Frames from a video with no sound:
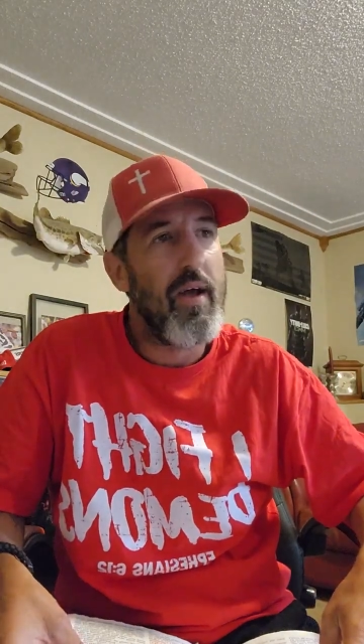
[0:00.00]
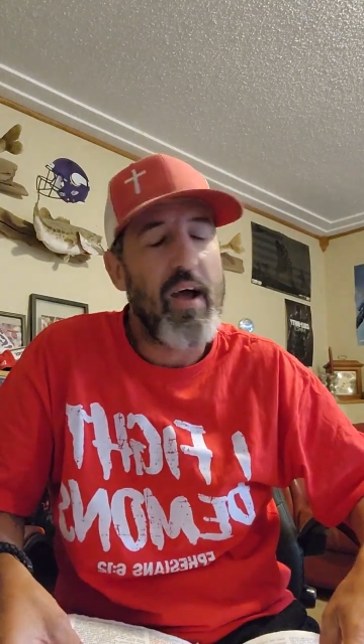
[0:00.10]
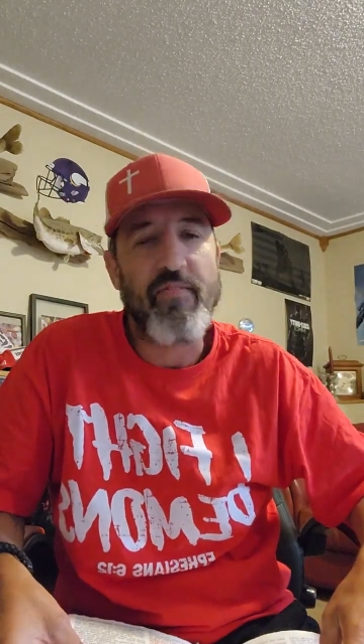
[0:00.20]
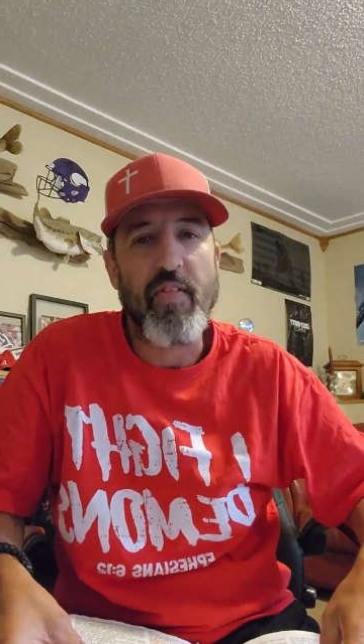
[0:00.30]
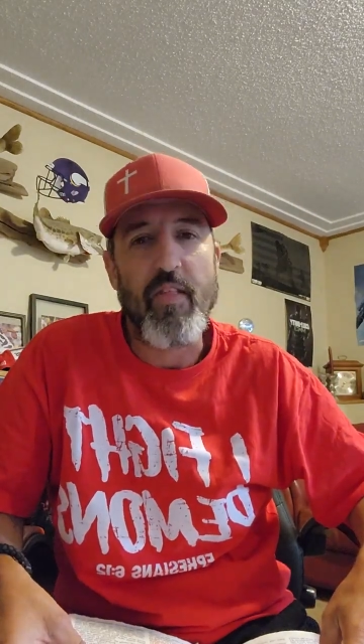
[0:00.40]

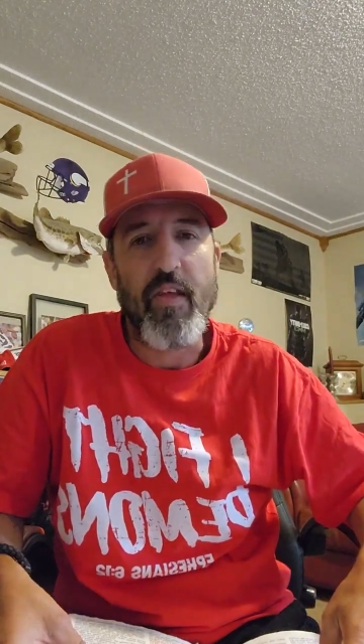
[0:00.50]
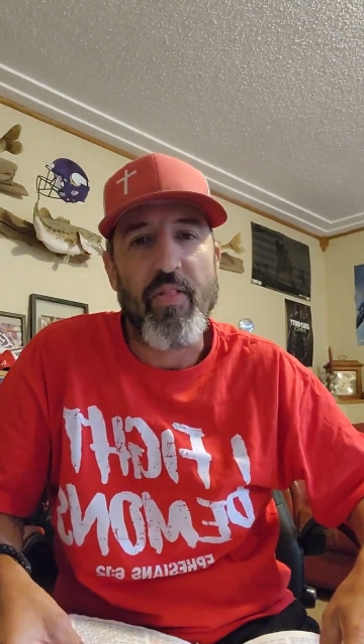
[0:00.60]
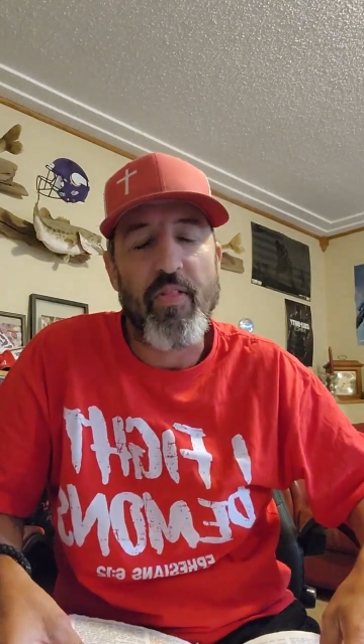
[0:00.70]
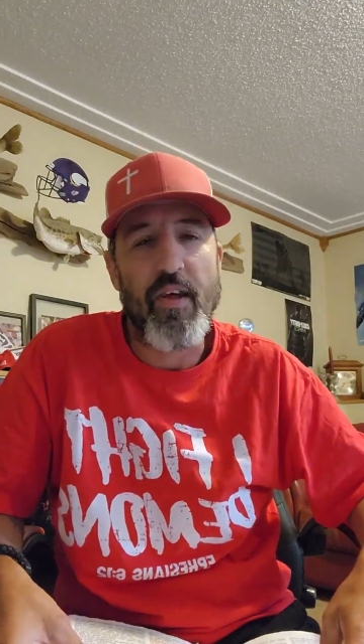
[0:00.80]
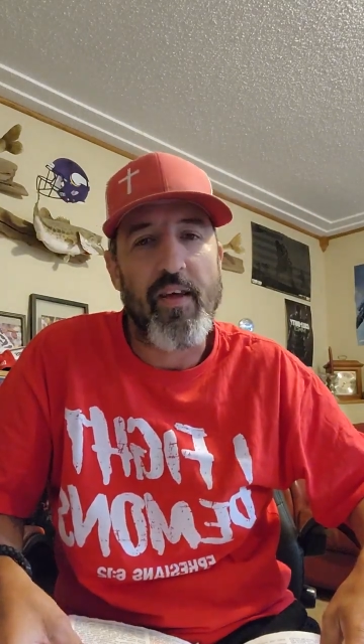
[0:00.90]
heavenly
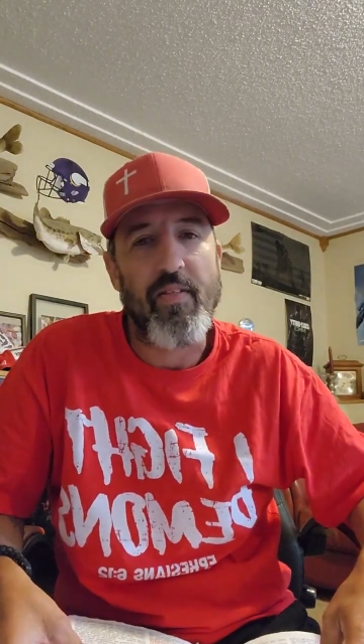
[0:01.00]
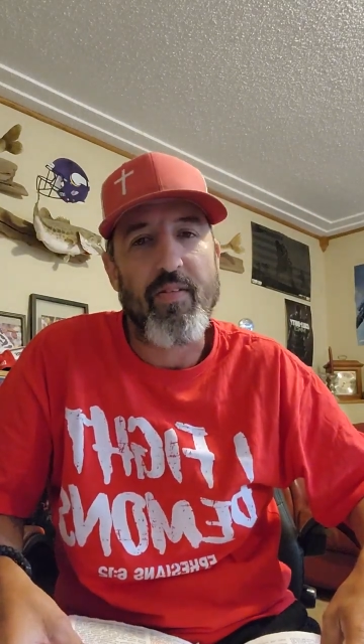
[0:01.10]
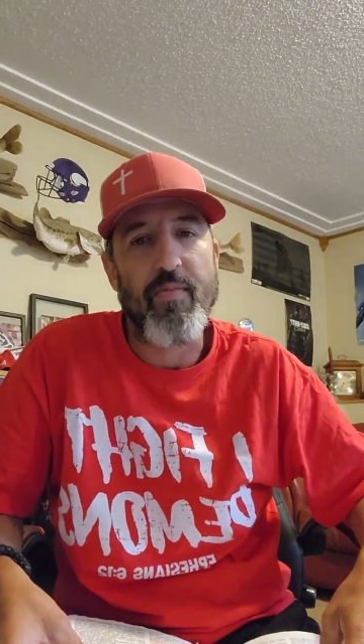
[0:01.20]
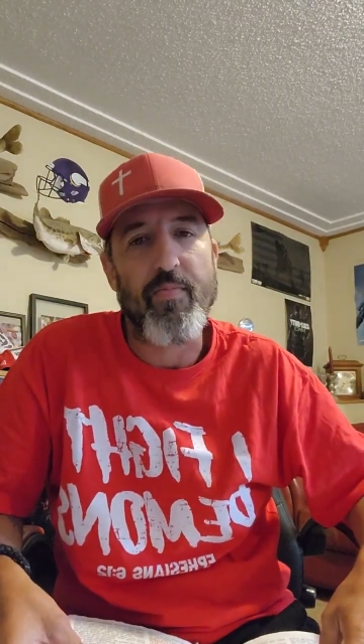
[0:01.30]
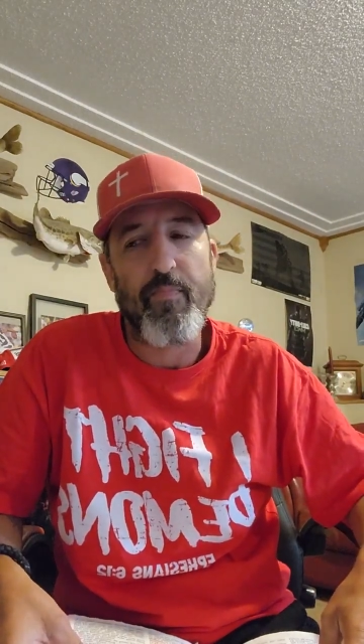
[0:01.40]

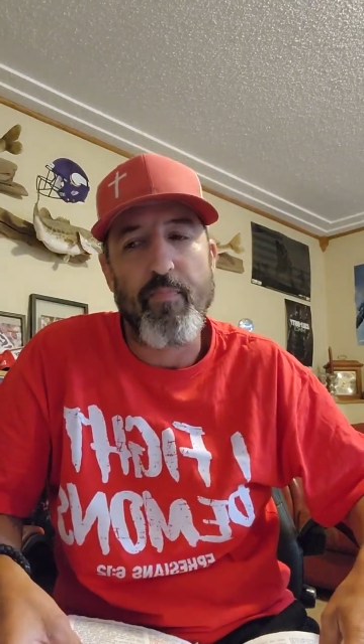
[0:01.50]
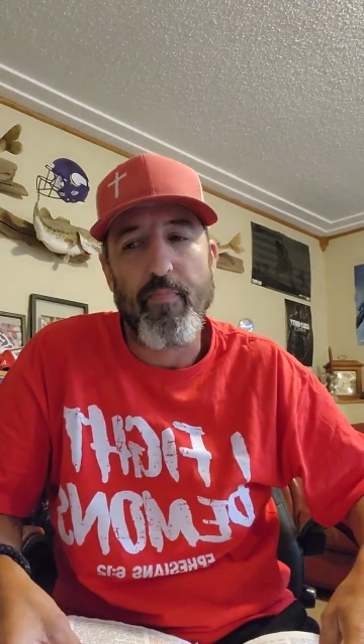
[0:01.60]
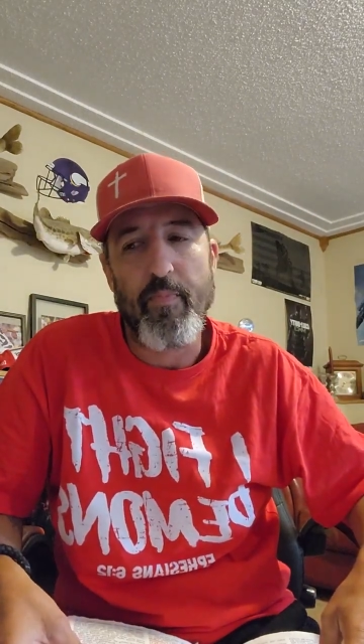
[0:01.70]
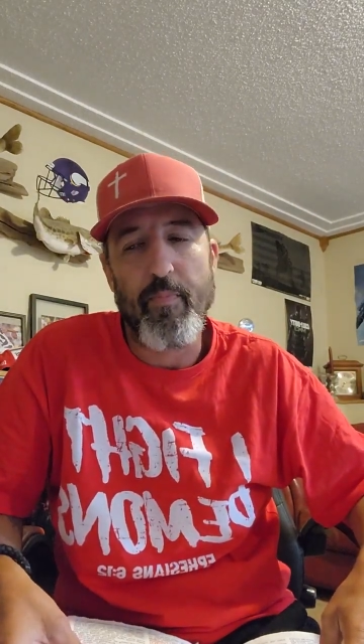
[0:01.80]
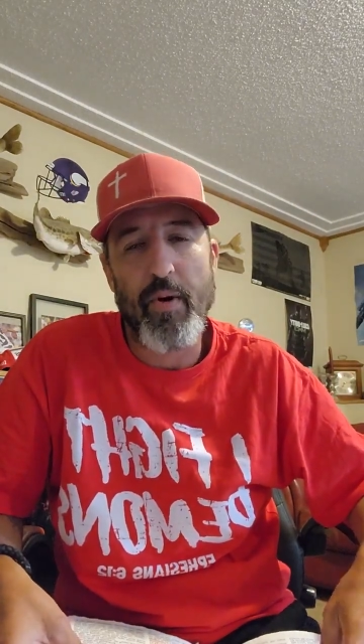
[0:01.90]
things,
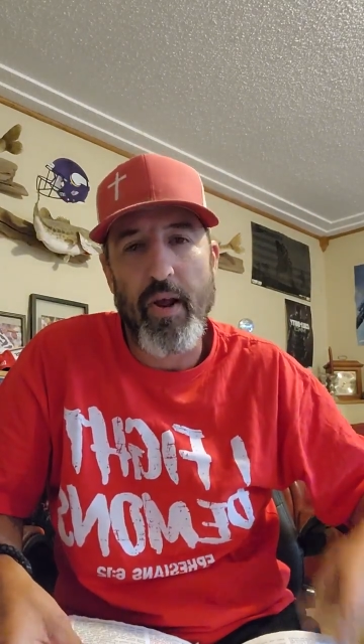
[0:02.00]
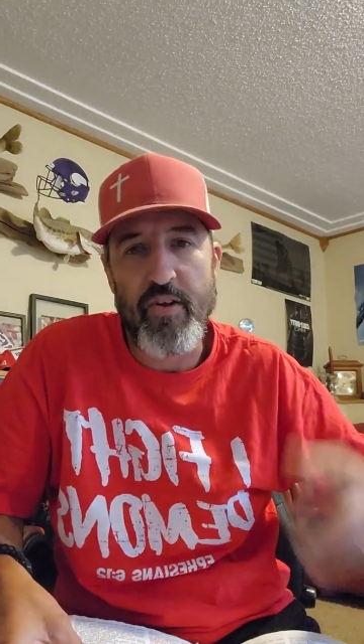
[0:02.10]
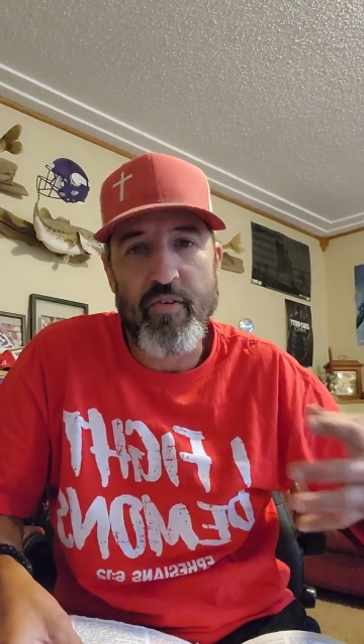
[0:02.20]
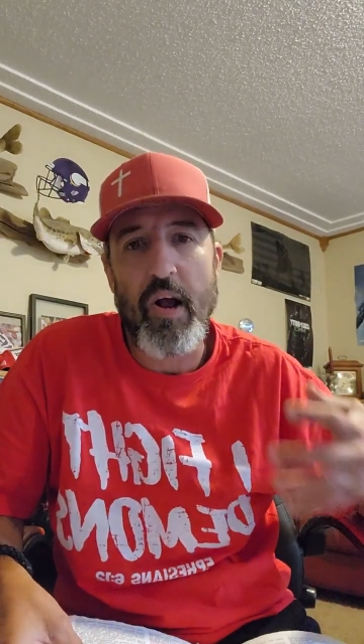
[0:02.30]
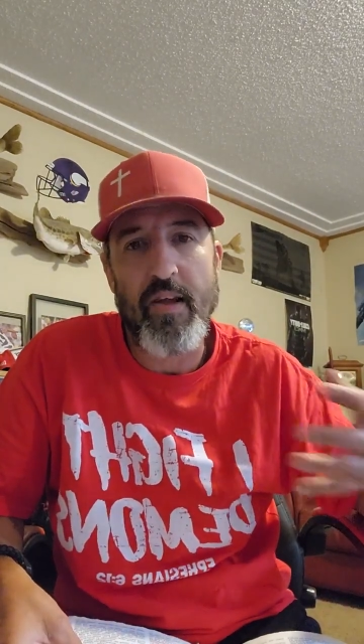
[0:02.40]
but
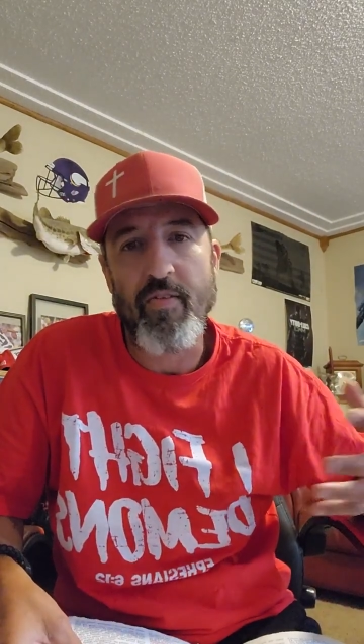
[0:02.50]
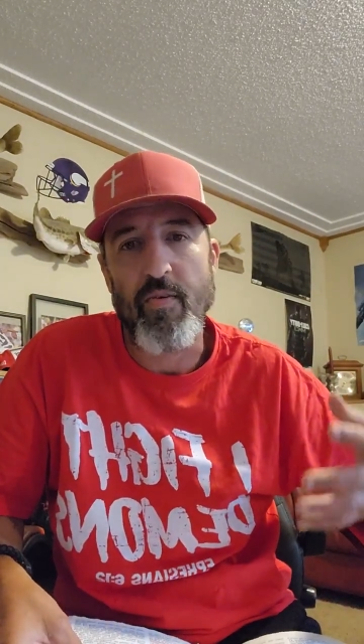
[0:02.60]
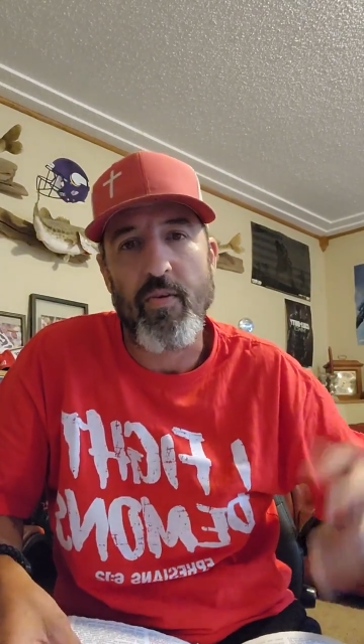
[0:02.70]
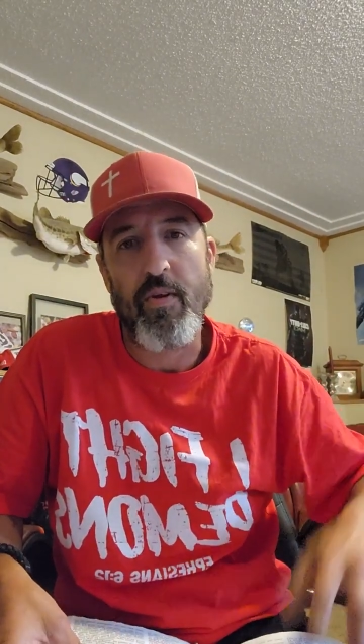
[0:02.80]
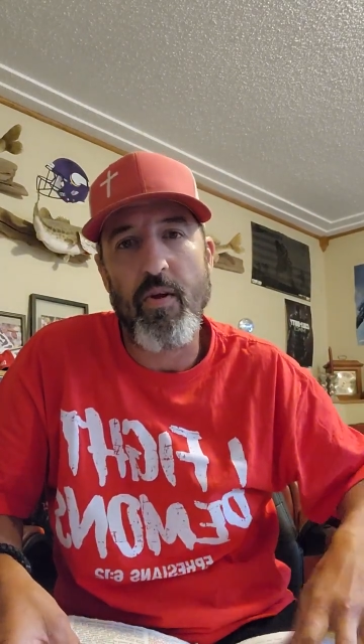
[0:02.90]
I try to.
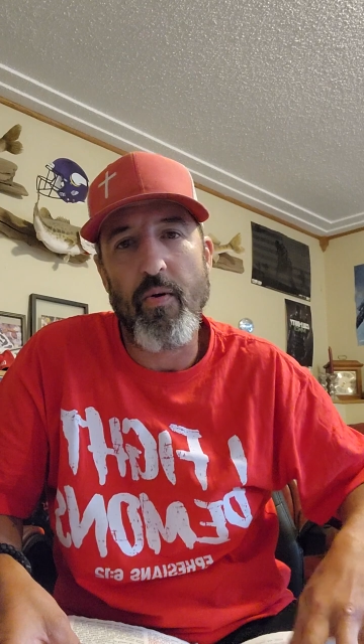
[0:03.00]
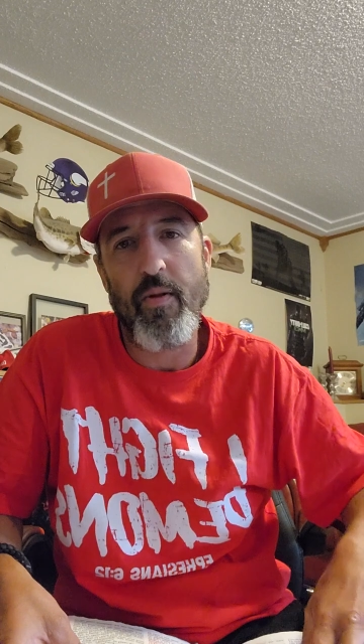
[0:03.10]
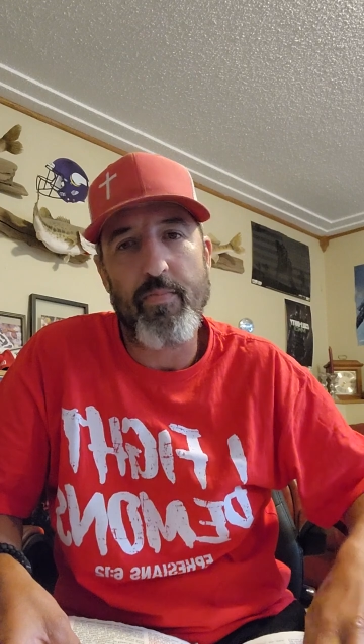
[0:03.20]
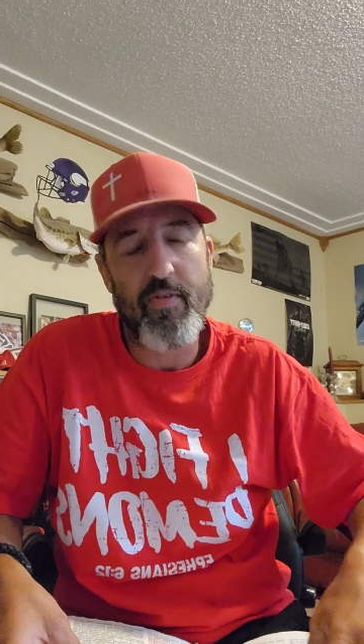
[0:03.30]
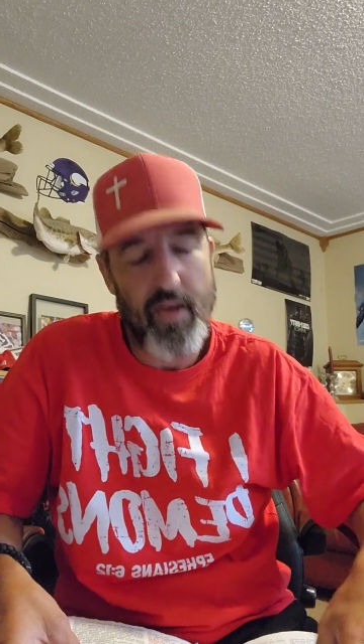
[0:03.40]
You know what I'm